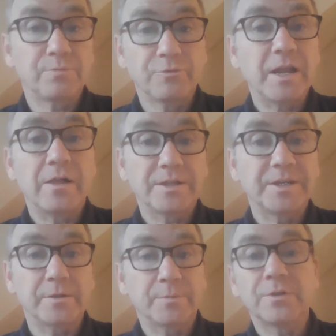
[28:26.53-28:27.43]

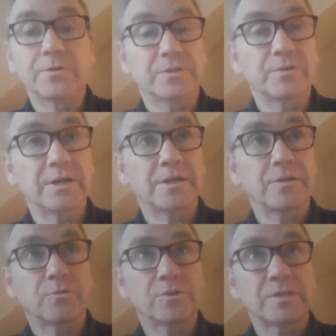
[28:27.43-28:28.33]
reality and appearance, right? In
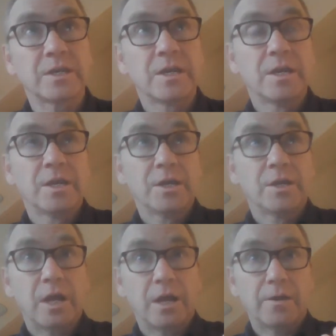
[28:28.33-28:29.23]
other words,
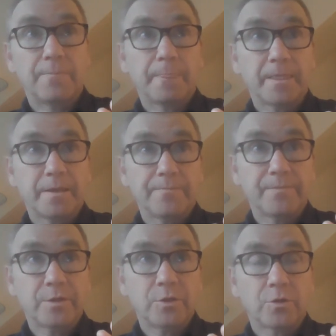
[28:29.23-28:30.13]
uh,
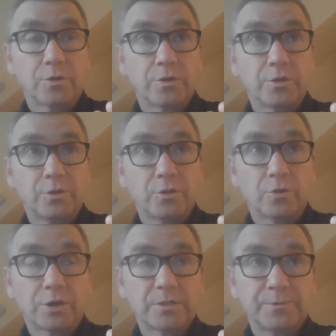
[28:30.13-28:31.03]
your
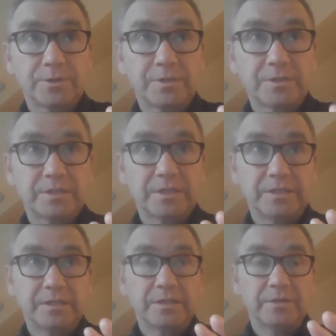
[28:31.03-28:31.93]
your experience
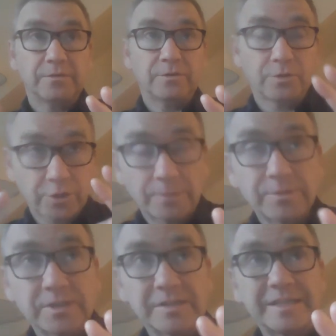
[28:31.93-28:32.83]
is the, your, the
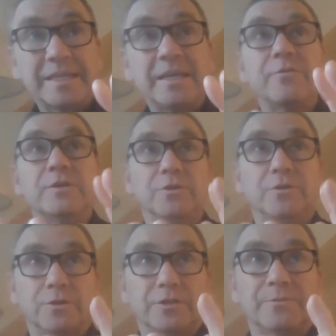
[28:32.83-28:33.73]
object is given in
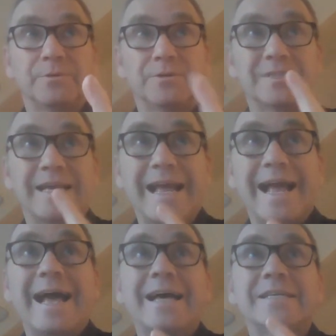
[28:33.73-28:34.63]
your experience
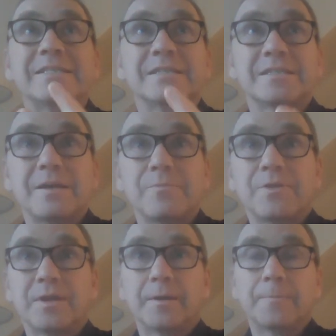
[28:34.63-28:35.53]
as
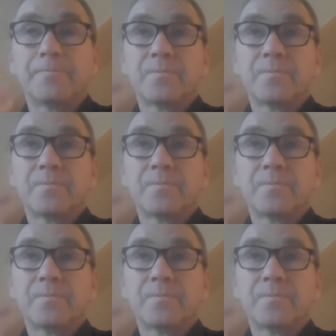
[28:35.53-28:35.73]
something